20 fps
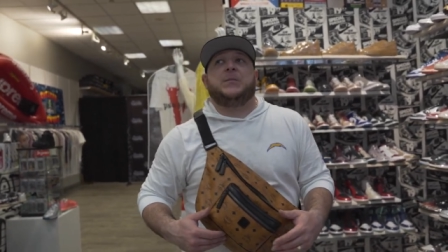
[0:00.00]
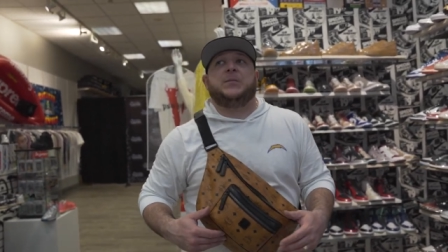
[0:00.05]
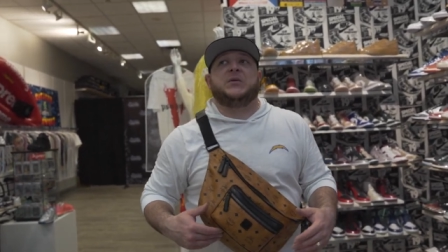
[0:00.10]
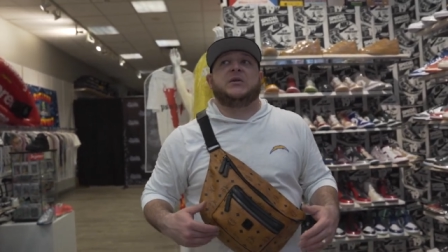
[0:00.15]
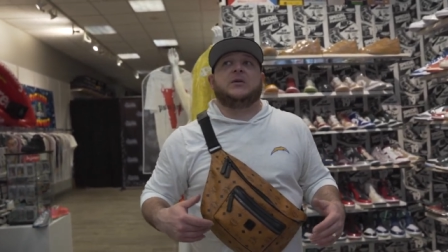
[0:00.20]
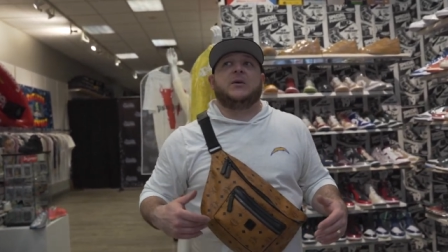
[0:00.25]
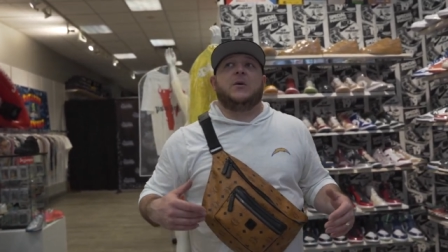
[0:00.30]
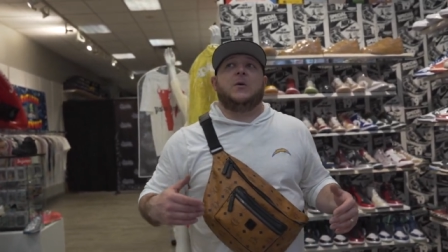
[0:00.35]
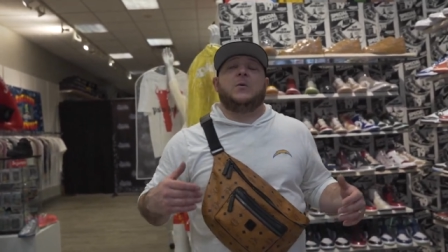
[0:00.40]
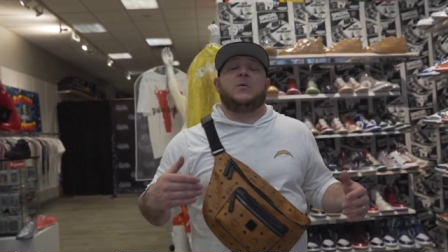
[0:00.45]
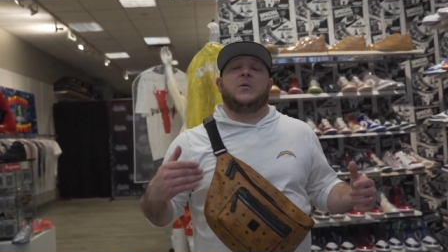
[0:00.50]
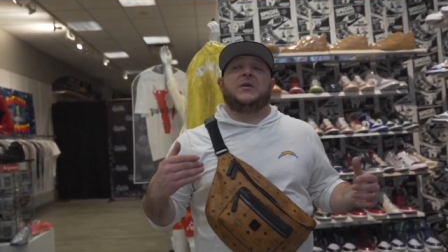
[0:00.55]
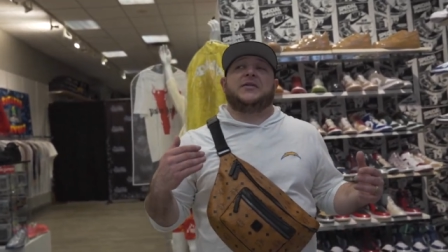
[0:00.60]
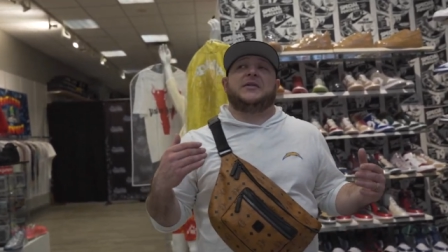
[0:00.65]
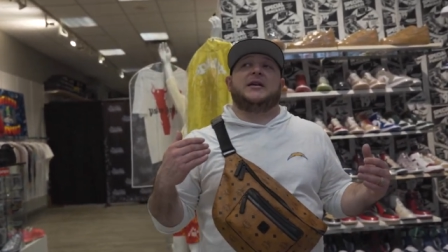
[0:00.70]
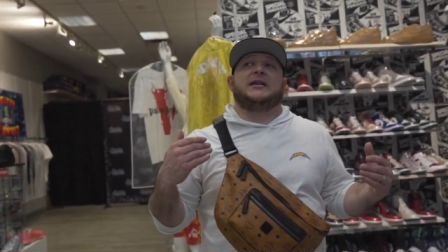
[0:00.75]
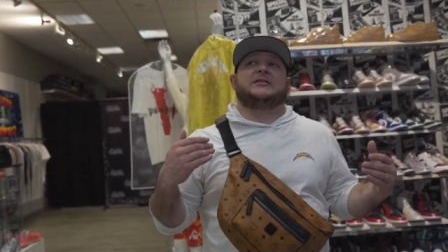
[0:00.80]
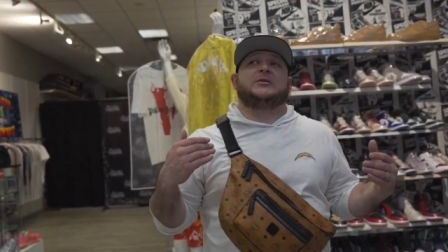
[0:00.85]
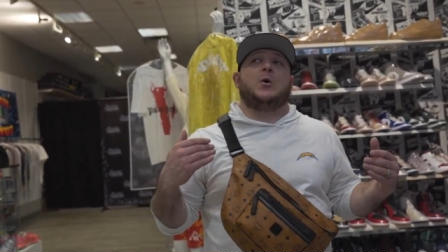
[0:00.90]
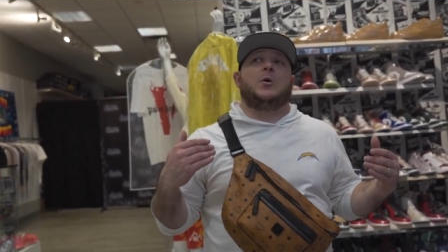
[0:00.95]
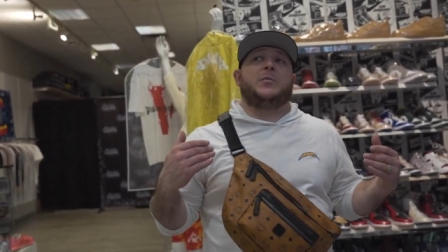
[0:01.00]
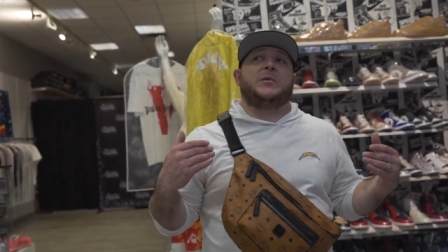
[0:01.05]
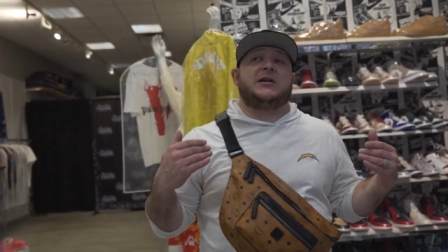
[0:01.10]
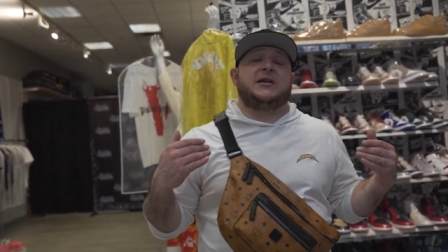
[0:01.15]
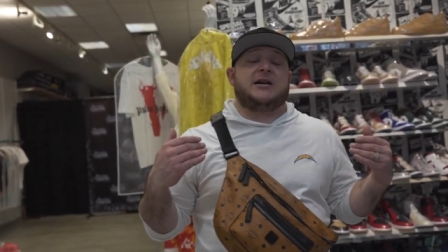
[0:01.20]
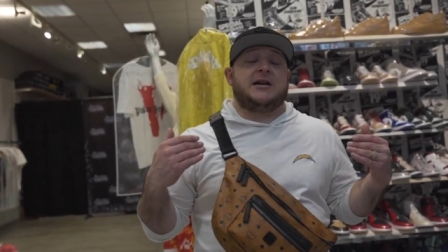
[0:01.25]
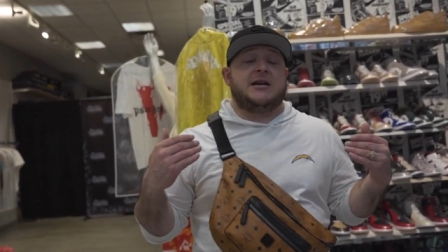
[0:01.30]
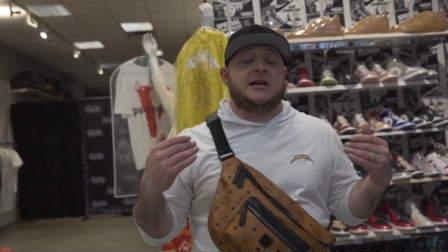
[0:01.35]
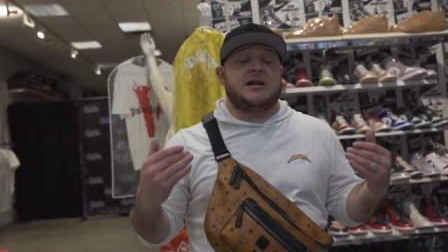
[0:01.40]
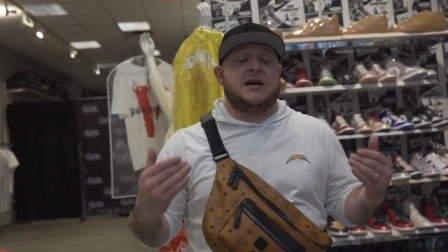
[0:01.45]
So with us
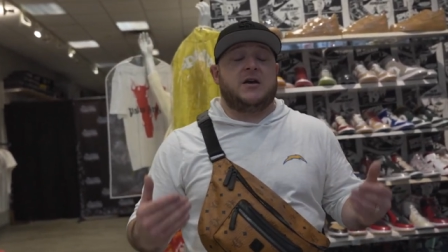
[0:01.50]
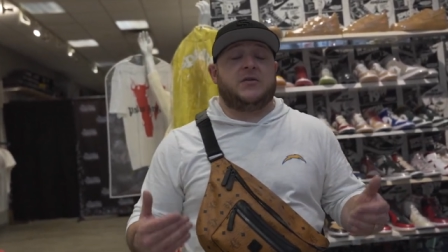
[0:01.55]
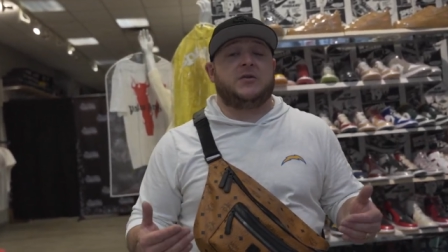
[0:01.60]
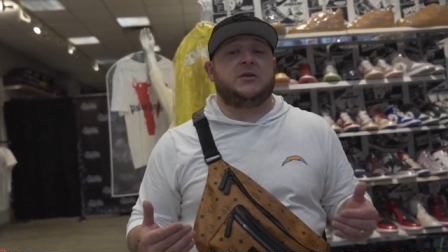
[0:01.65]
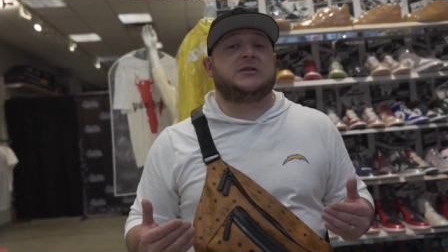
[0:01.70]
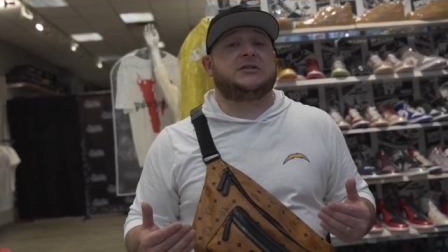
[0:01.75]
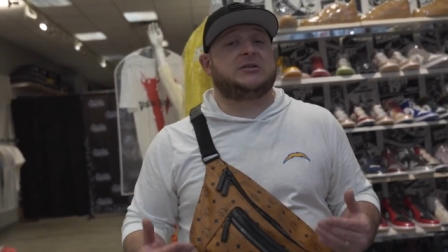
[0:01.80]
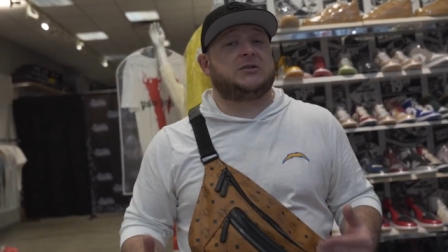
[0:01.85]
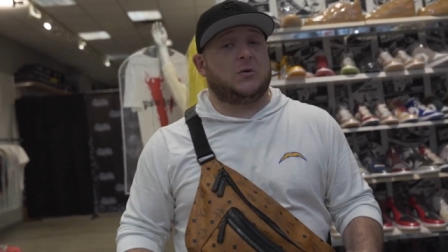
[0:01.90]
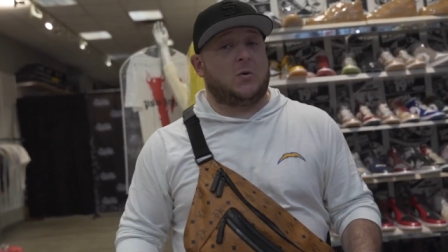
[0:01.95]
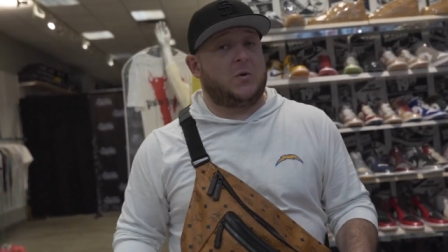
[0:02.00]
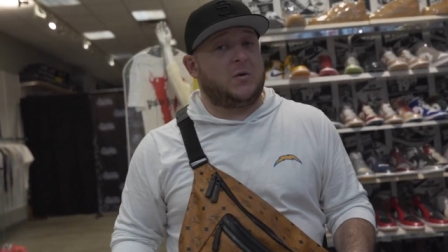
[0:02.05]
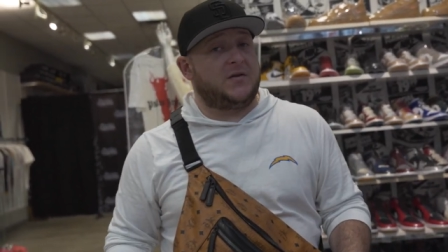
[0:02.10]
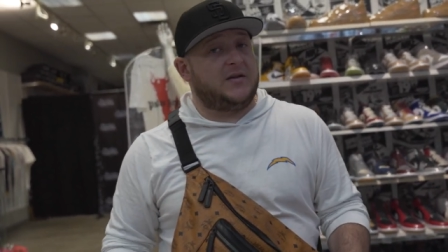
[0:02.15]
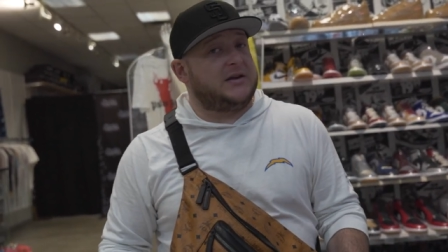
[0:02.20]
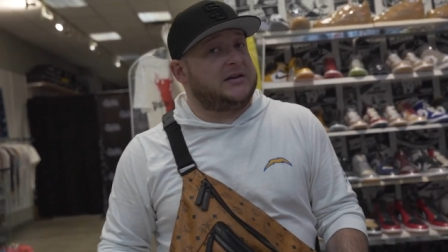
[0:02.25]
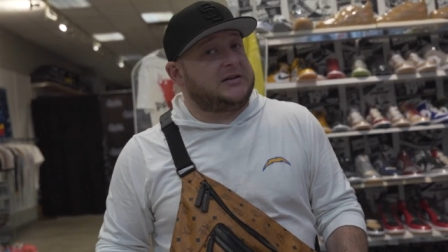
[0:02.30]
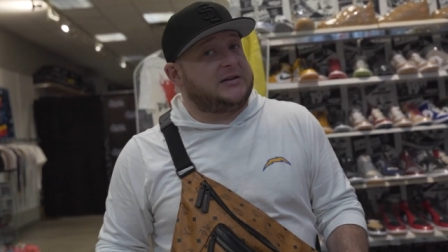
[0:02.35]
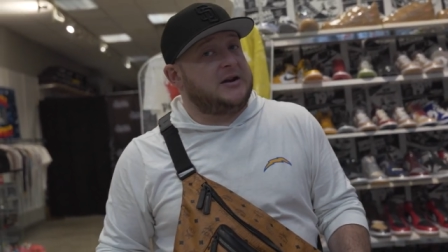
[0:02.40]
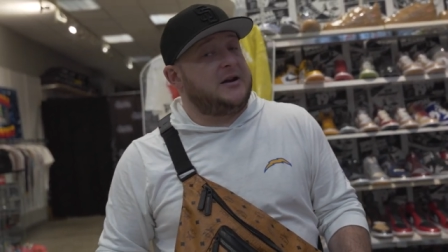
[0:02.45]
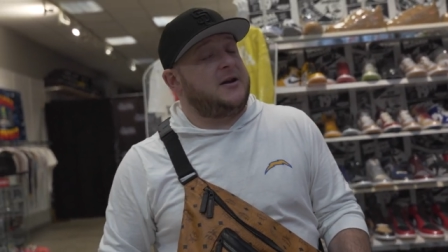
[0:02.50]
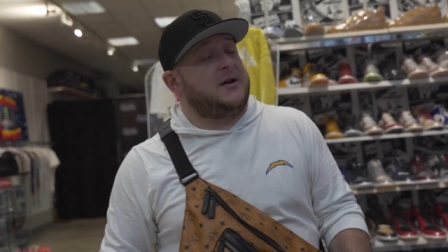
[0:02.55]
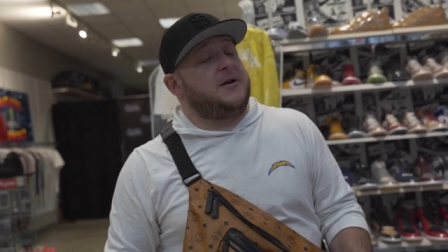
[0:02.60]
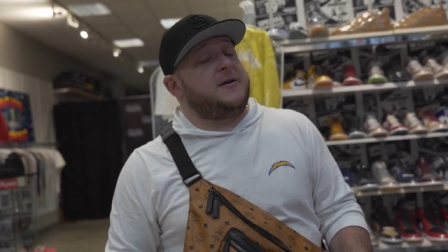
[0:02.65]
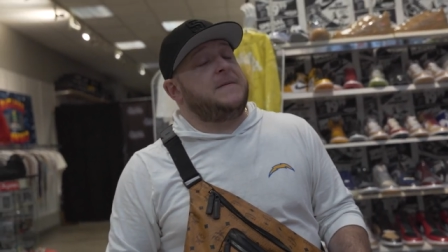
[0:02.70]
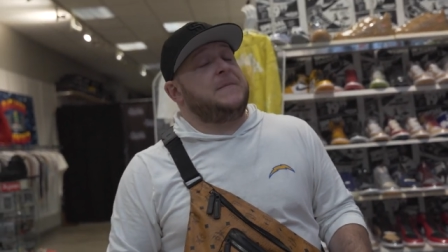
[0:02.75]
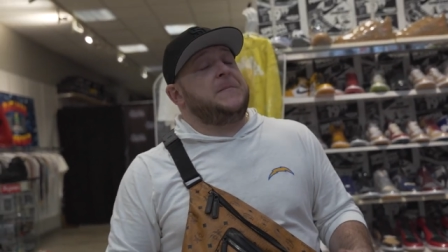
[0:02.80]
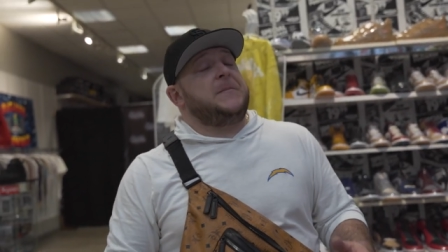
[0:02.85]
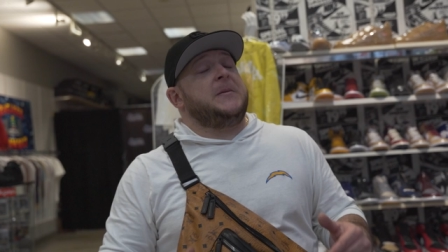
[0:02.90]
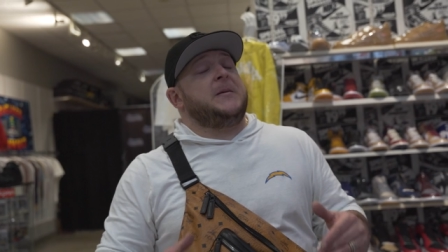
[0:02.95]
opening another store this year,